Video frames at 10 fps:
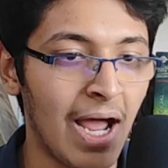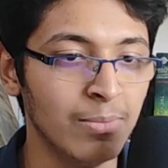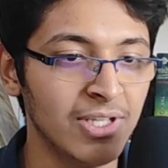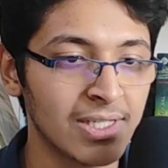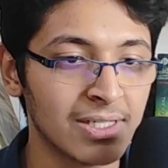
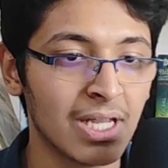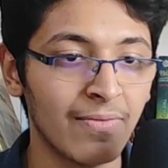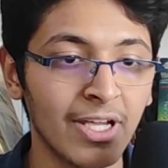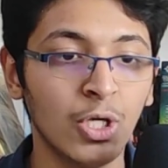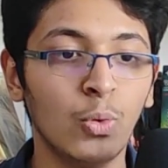I'm just
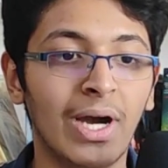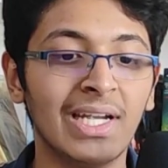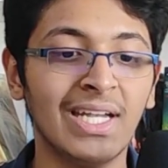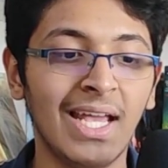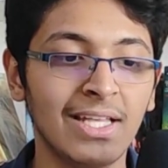giving you a
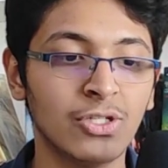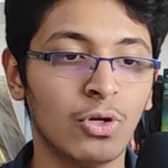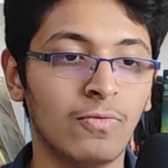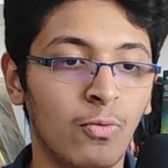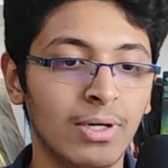taste
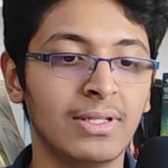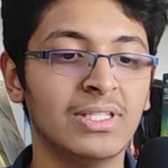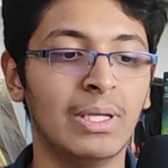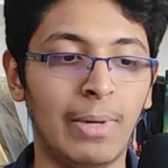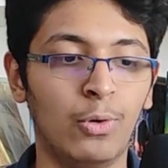of what this
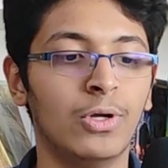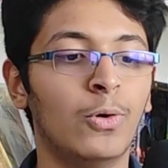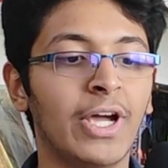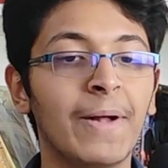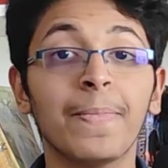is about,
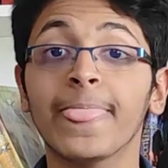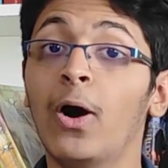okay?